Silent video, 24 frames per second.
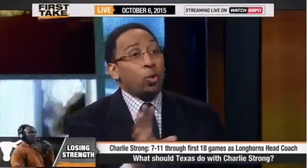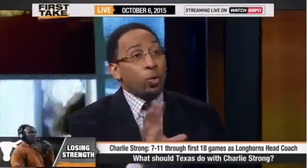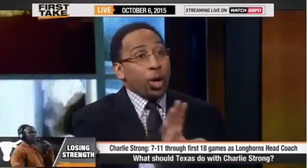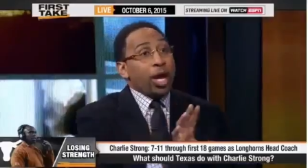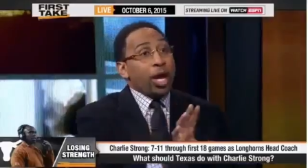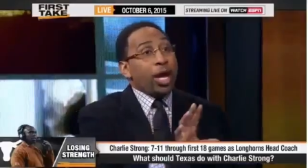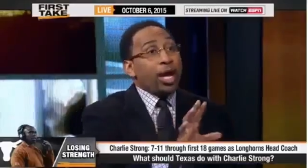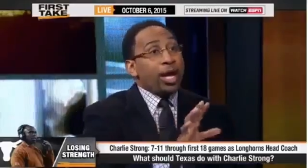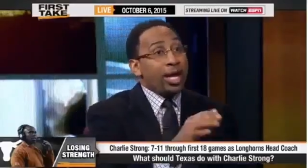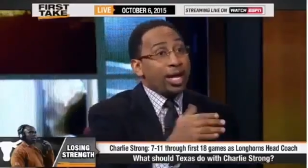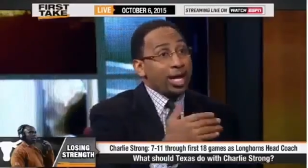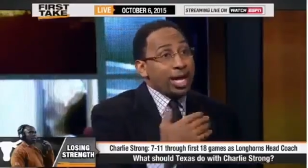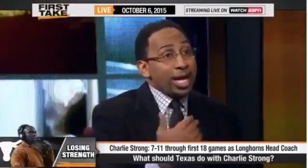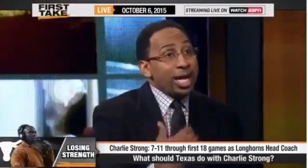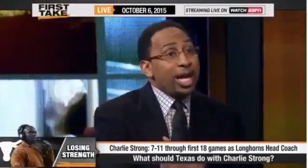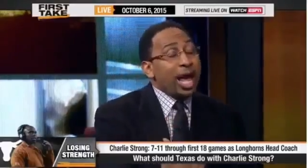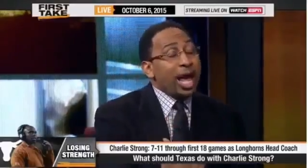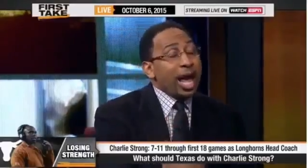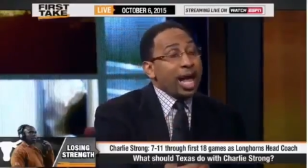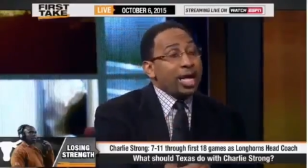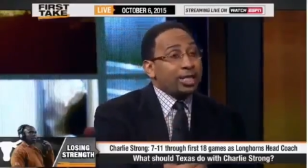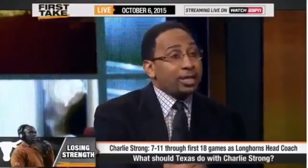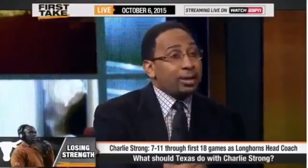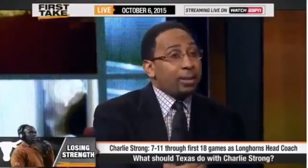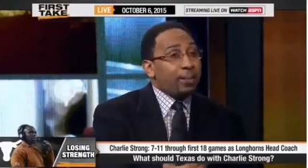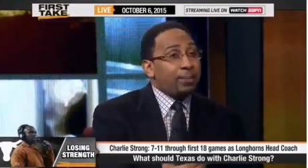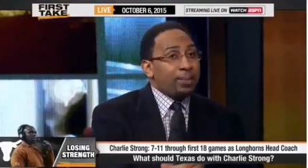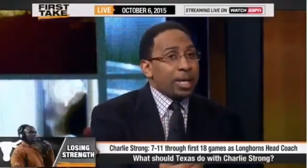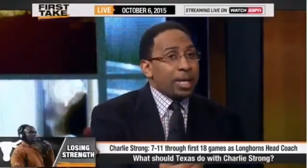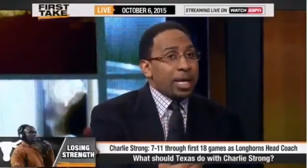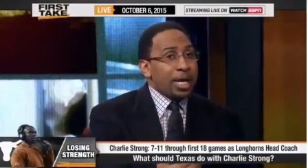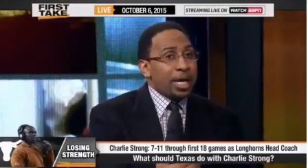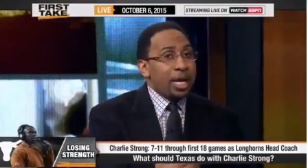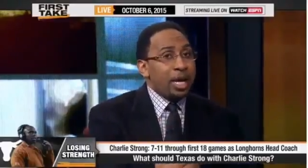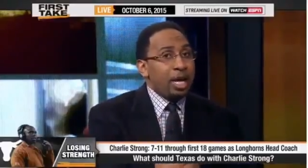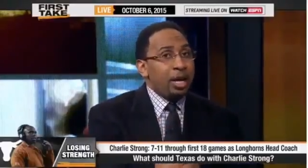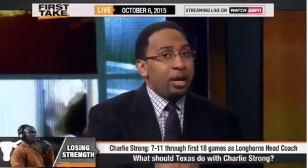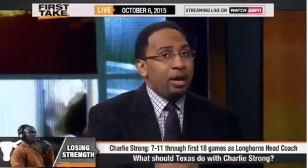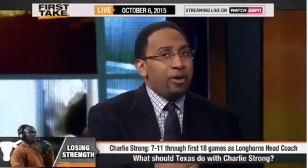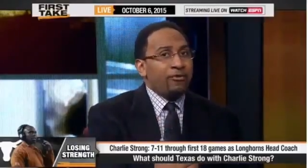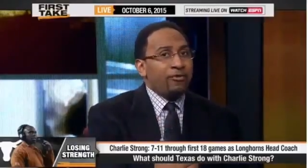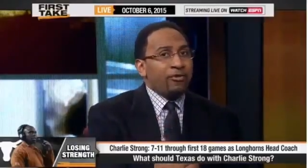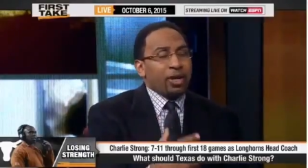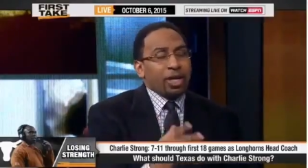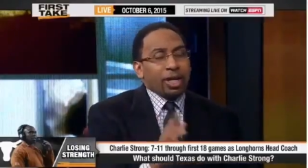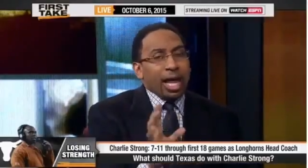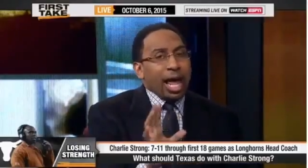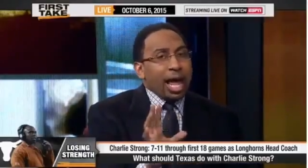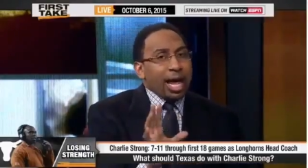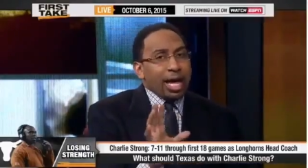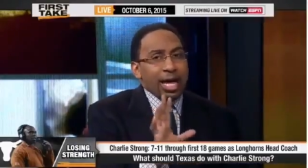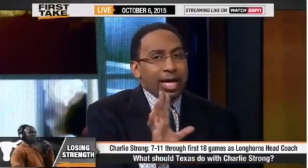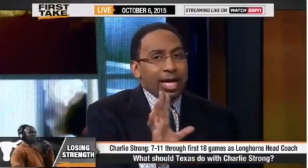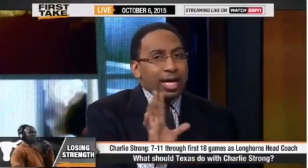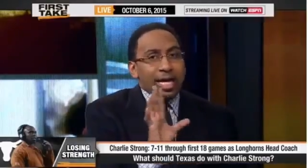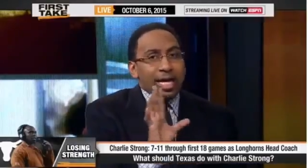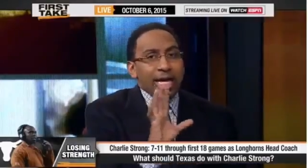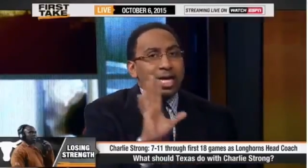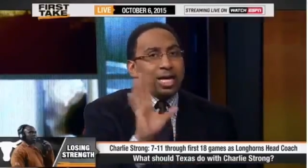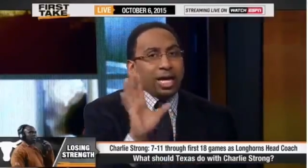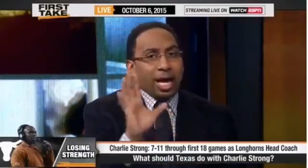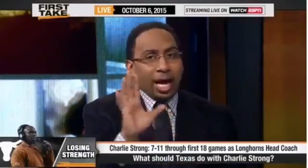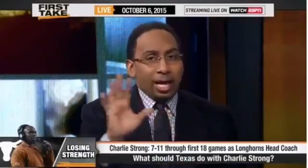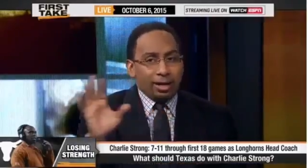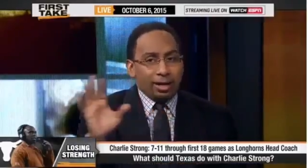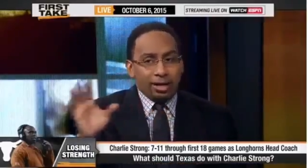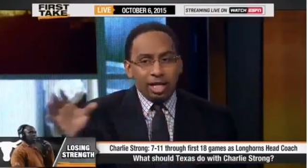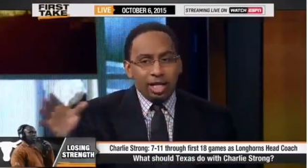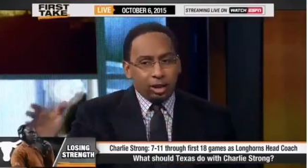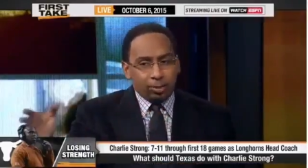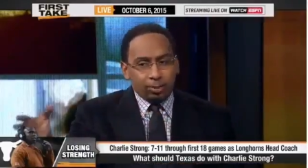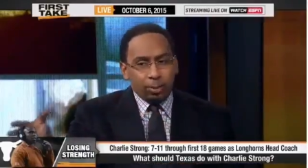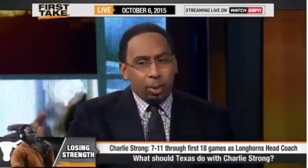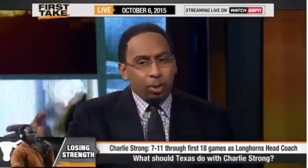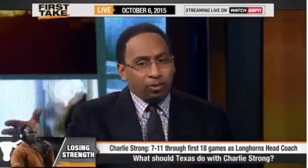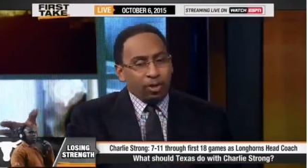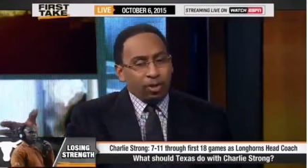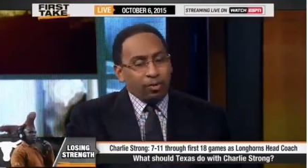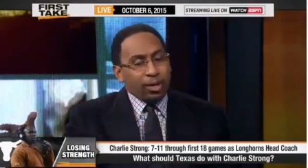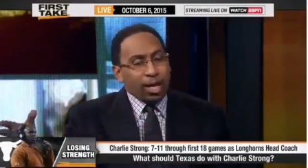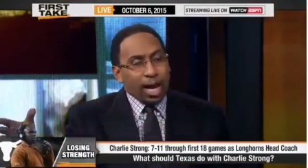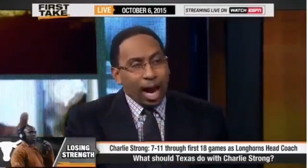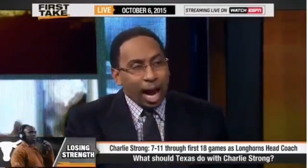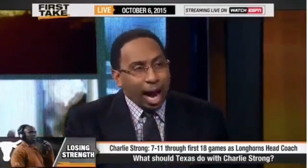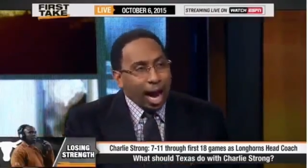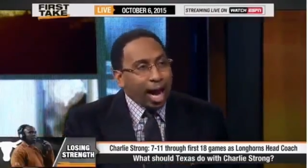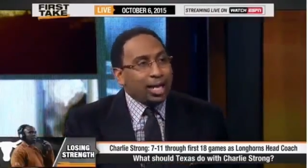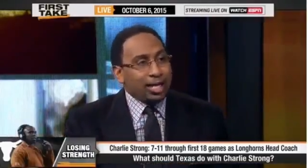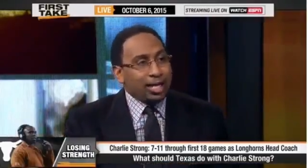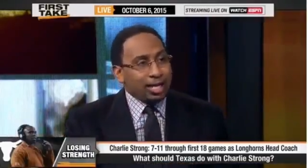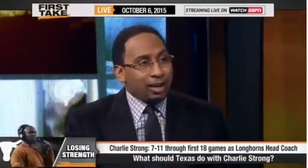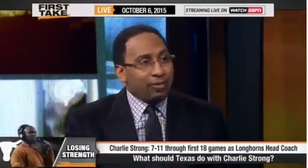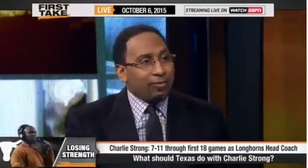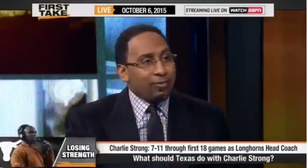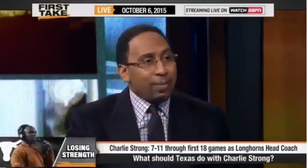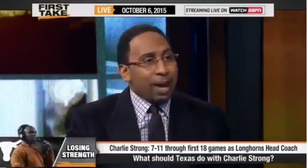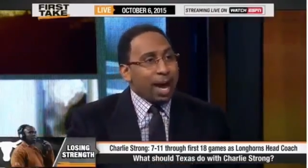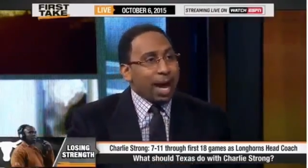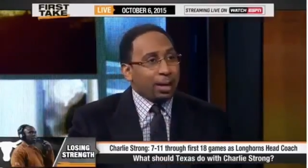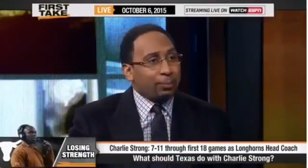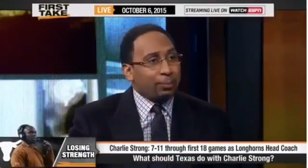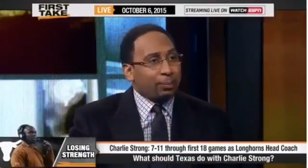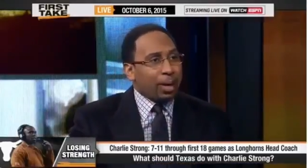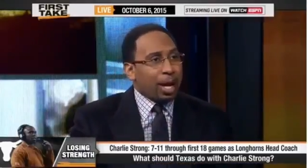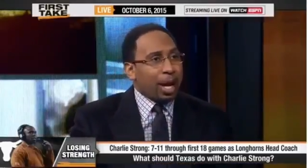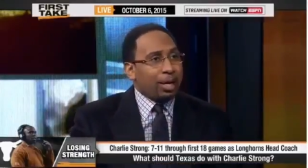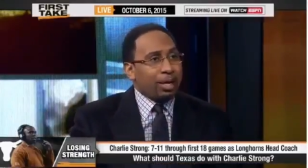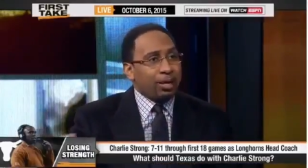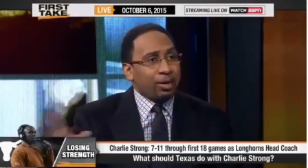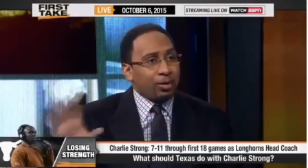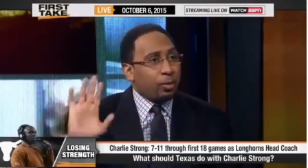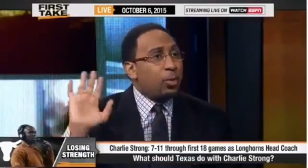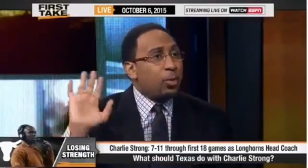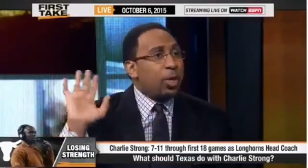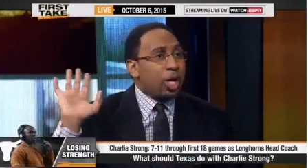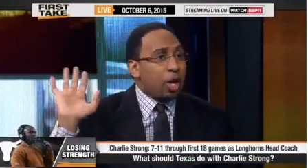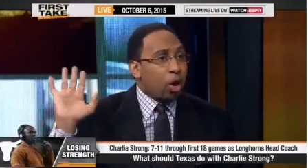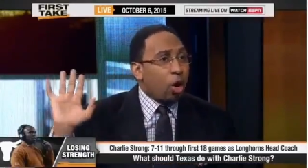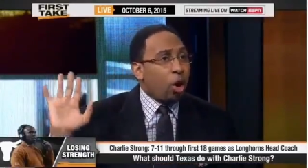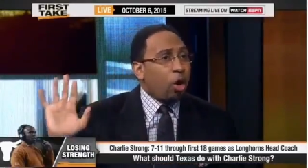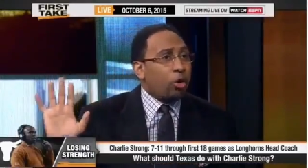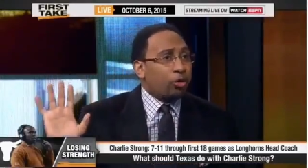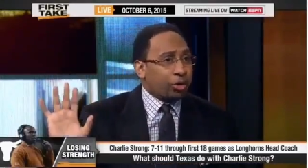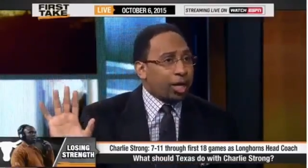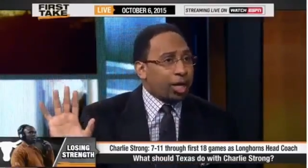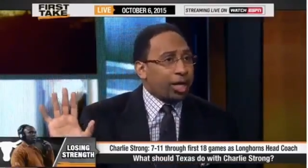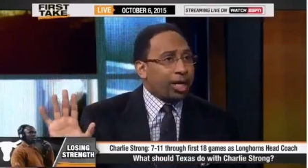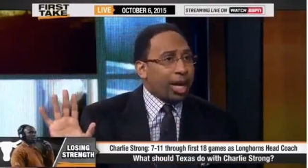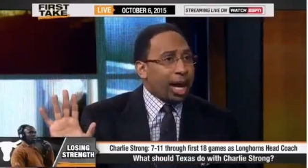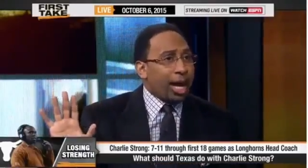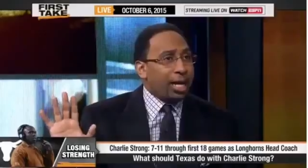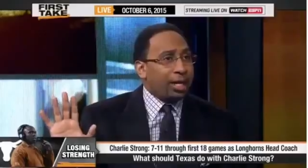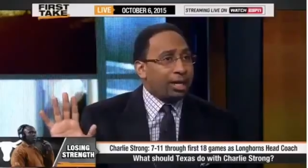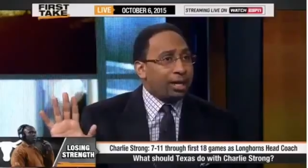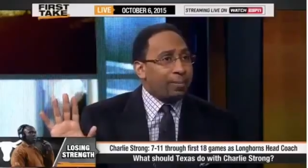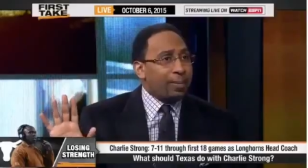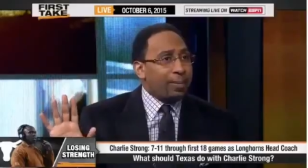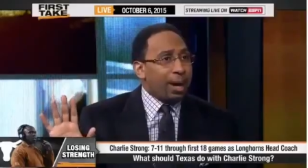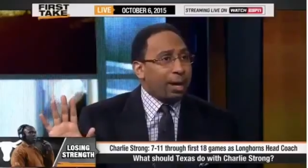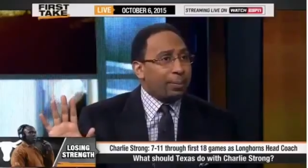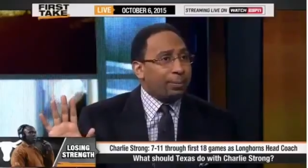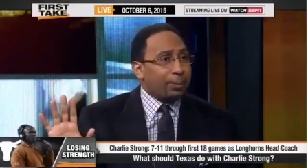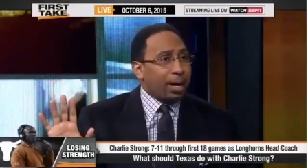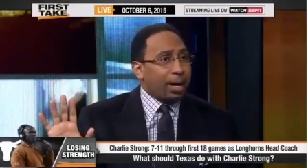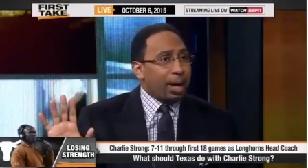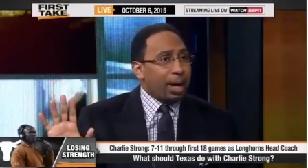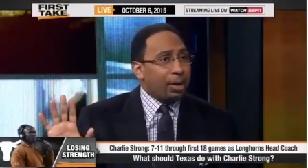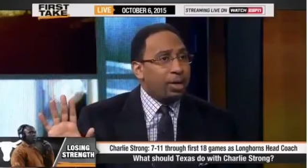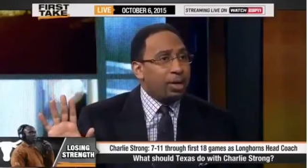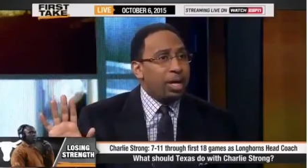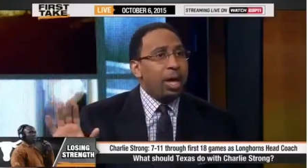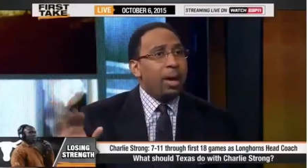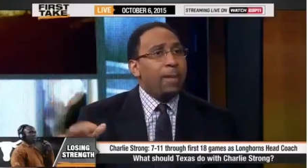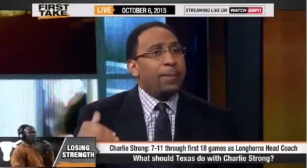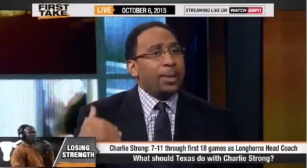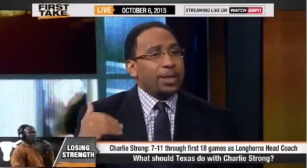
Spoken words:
where he had to be and he spoke very highly of Mac Brown, and we all think highly of Mac Brown.